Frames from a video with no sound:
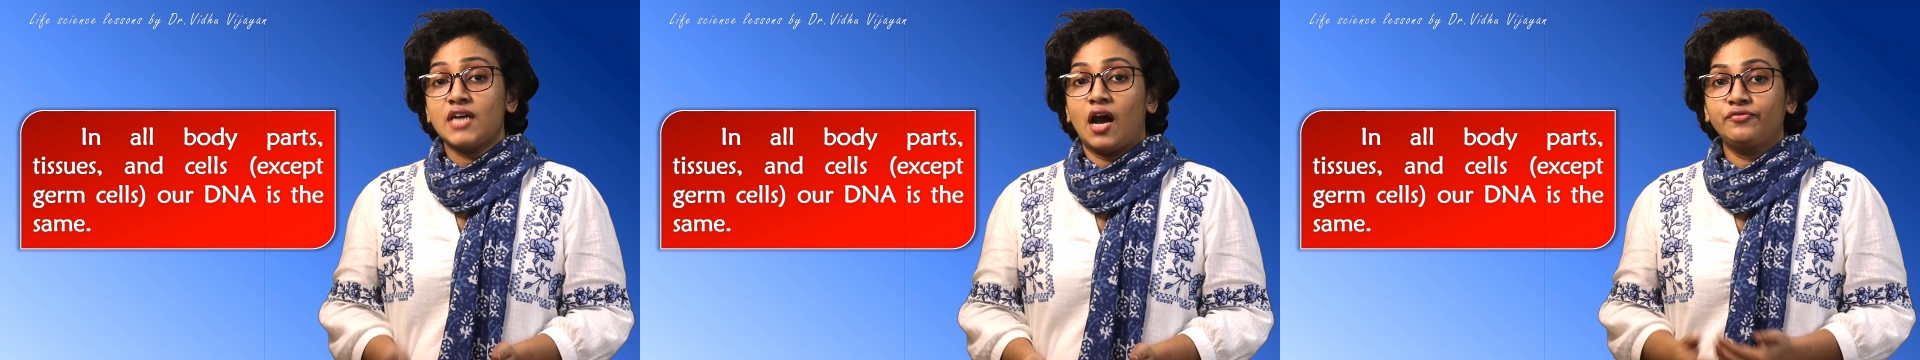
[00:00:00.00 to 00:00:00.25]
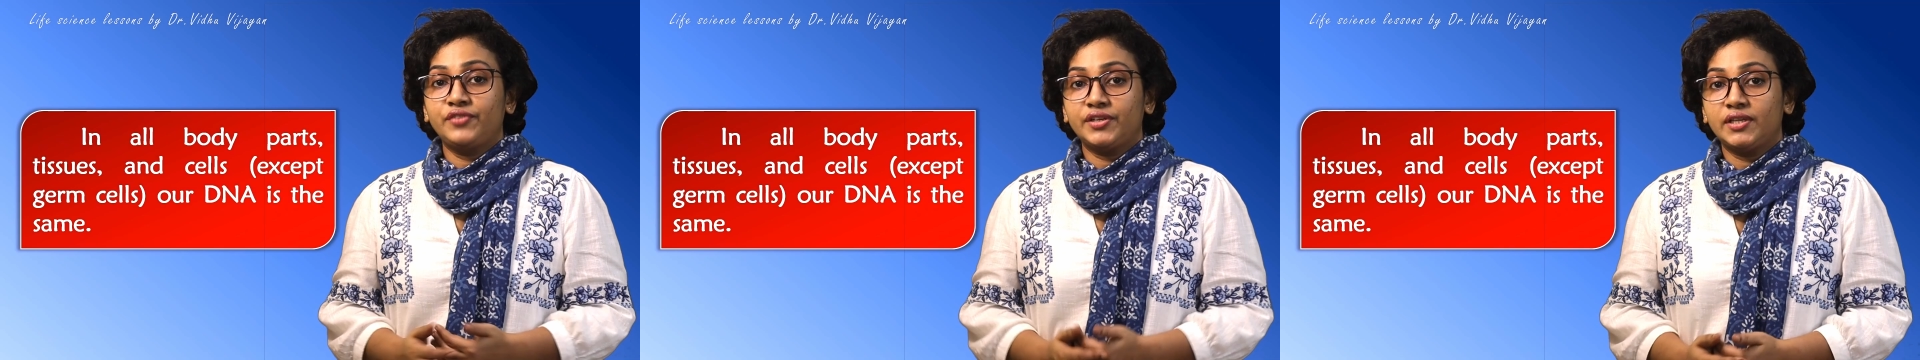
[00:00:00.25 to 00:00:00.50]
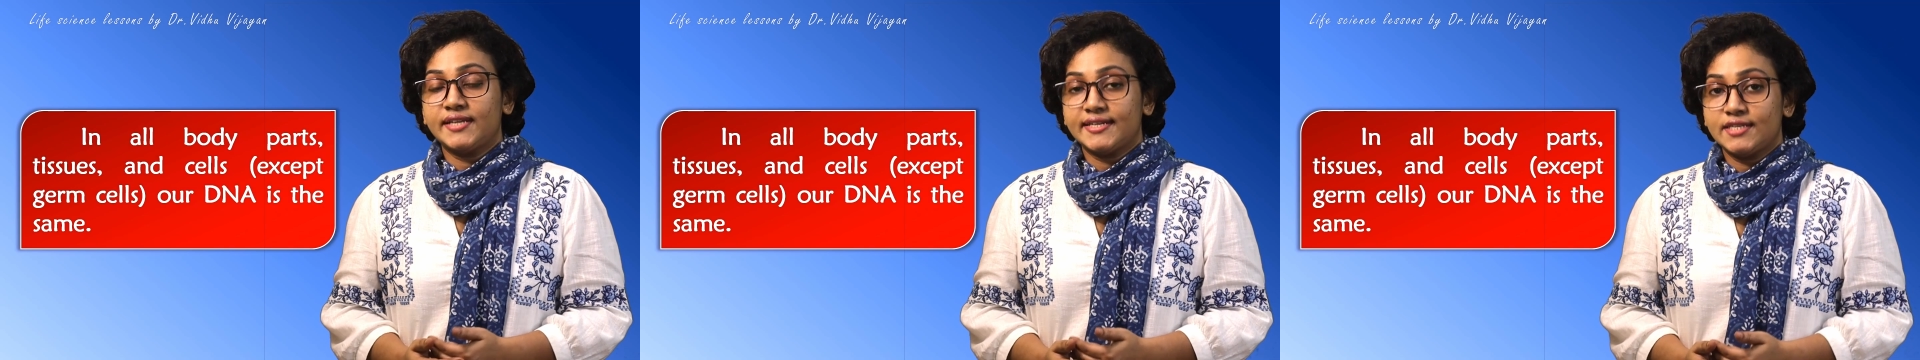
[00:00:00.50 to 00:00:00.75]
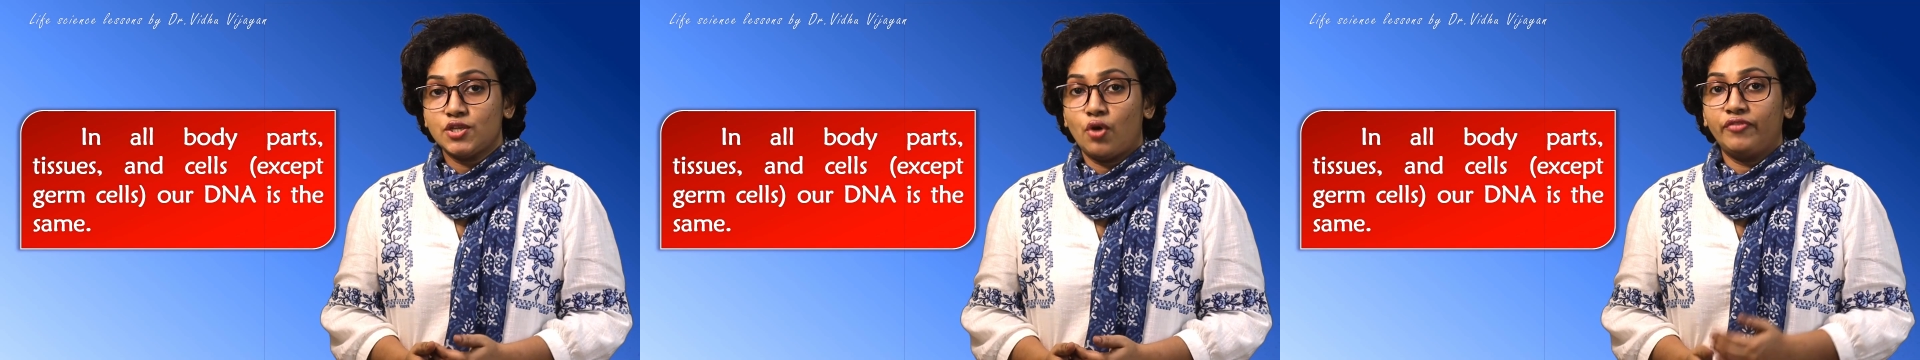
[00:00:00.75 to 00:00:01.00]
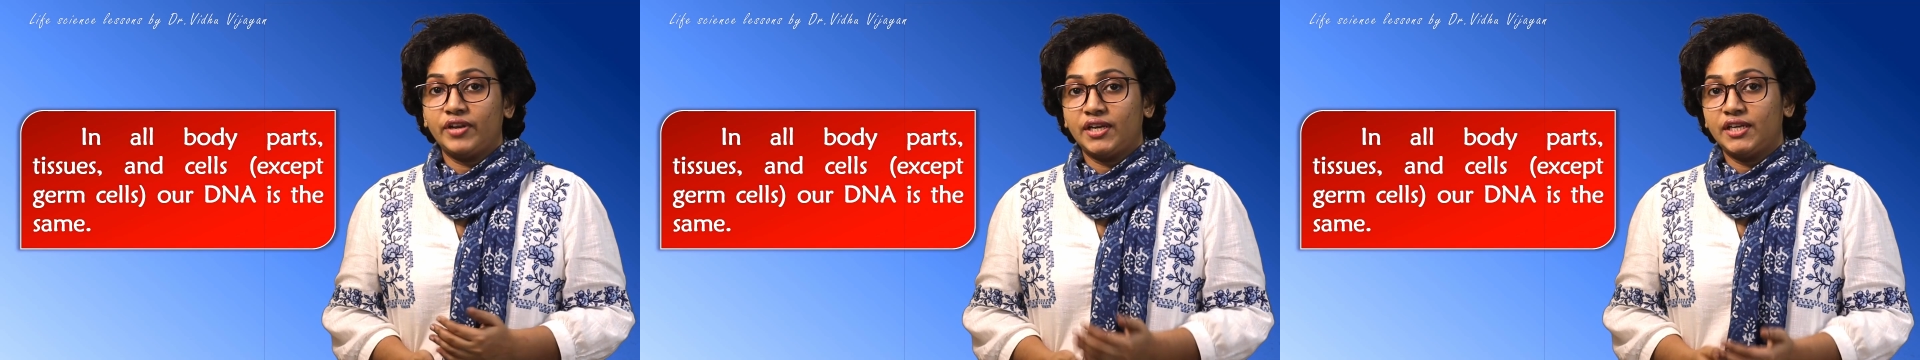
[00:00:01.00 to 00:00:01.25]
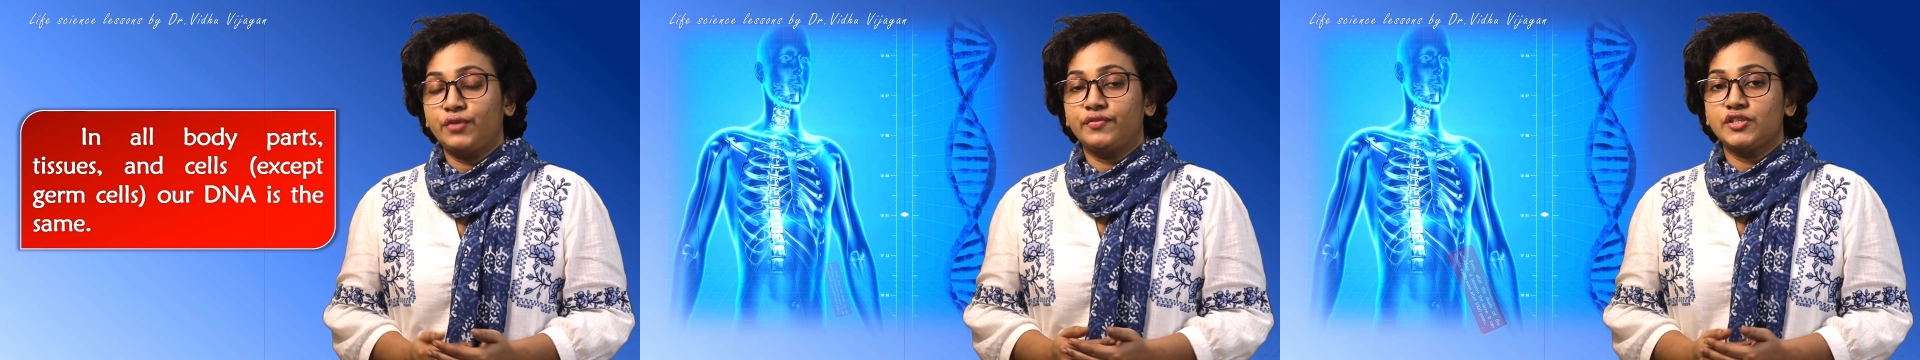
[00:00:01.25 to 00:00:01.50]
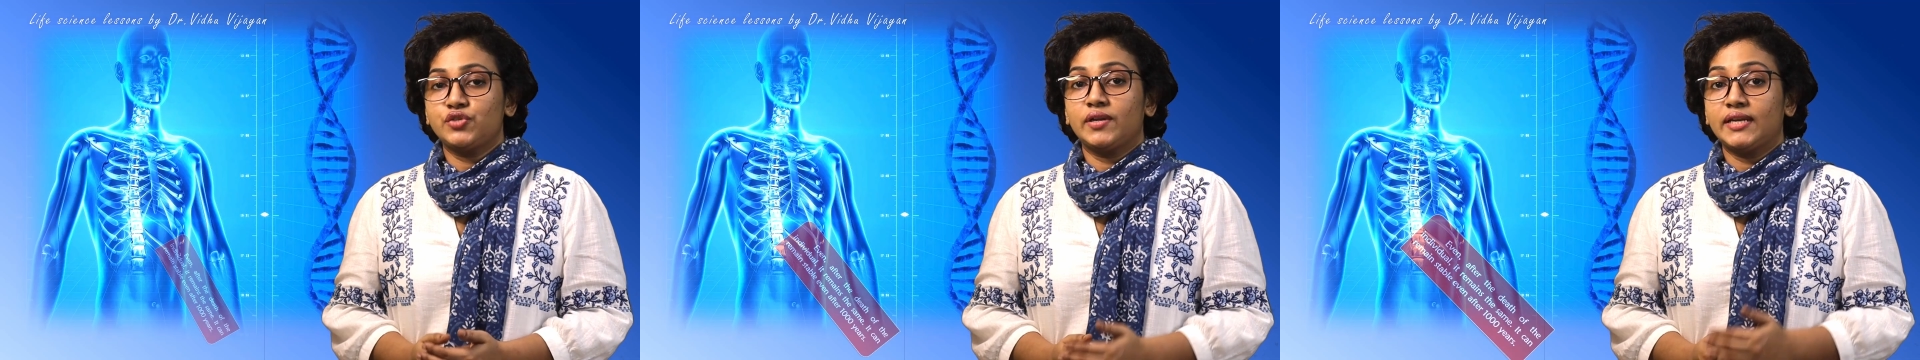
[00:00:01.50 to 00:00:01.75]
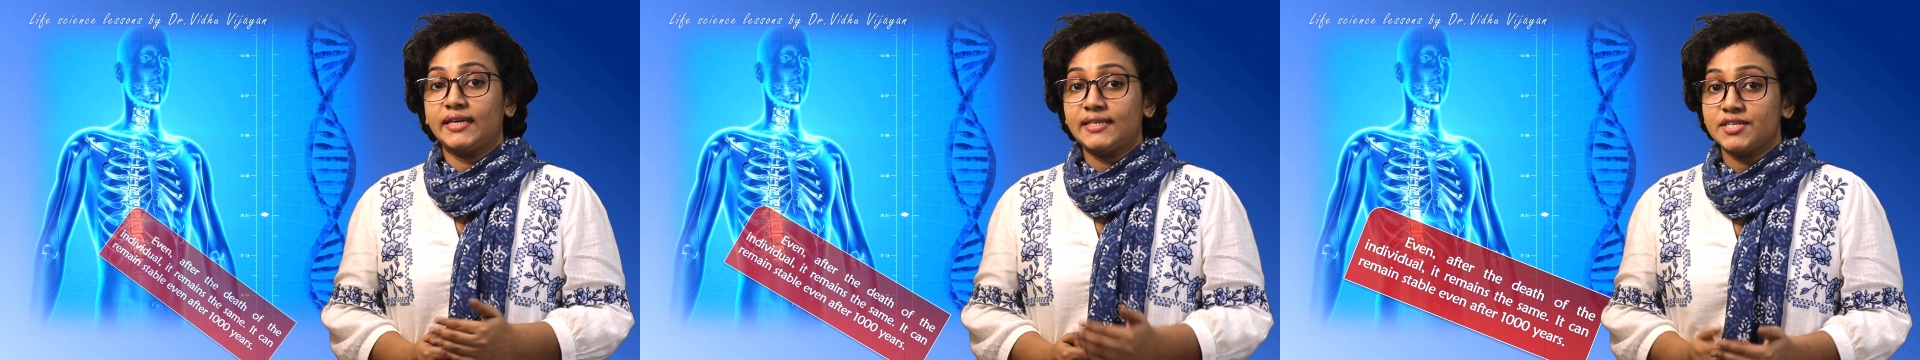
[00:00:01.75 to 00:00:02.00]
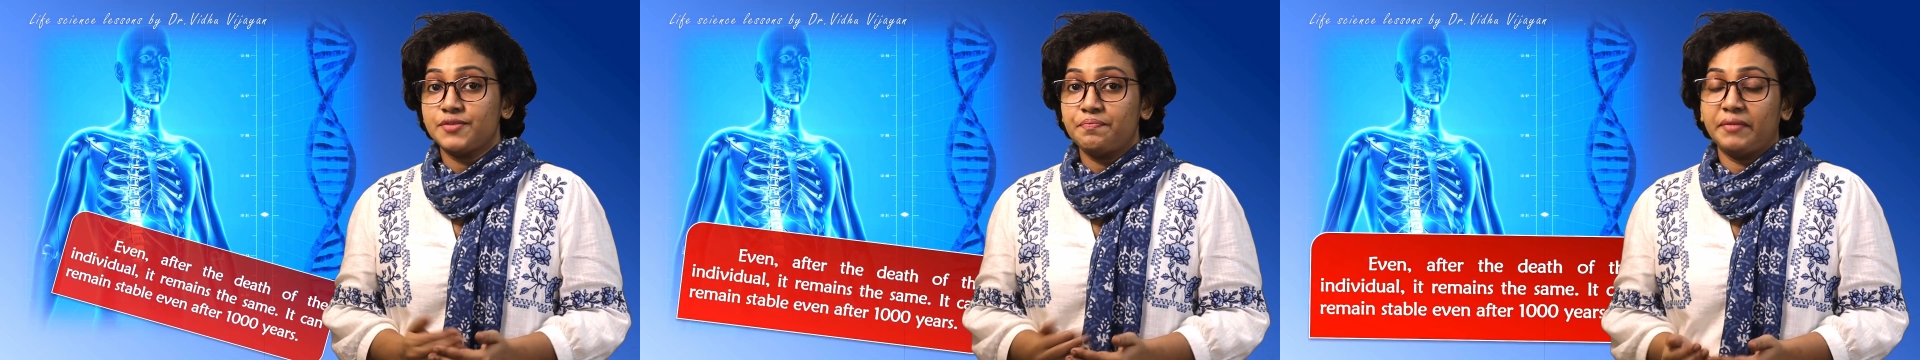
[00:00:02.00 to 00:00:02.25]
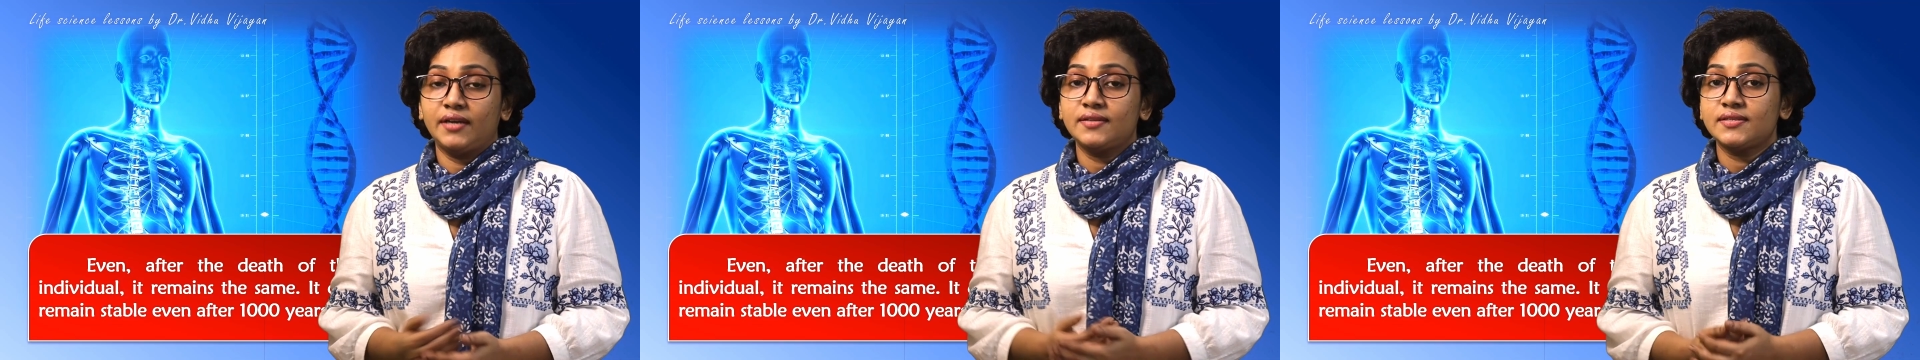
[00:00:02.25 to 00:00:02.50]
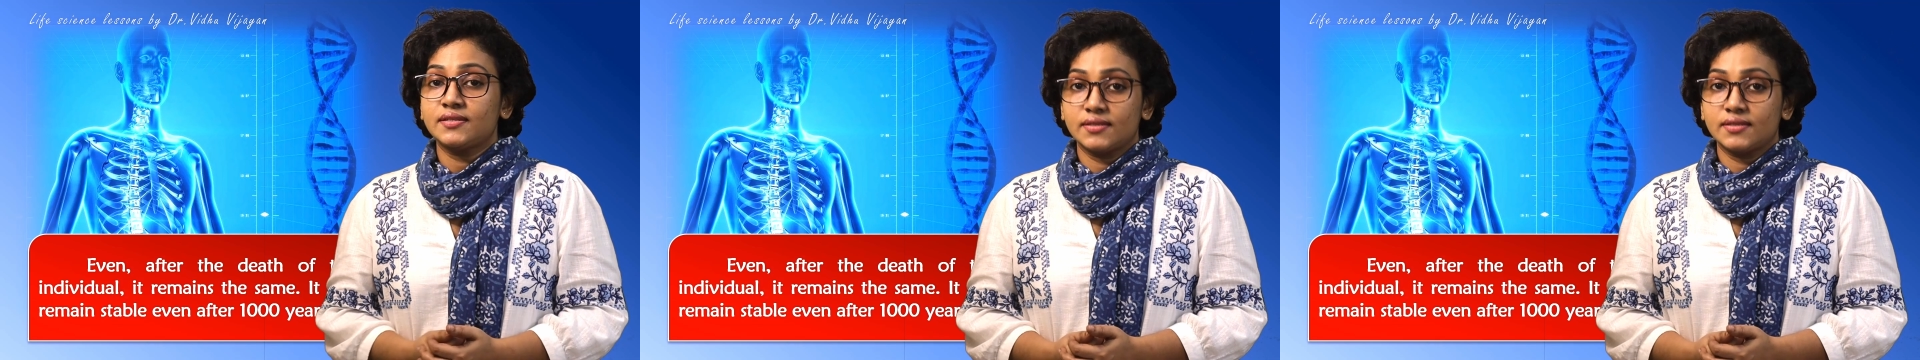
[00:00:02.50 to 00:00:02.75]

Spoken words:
after the death of an individual, it remains the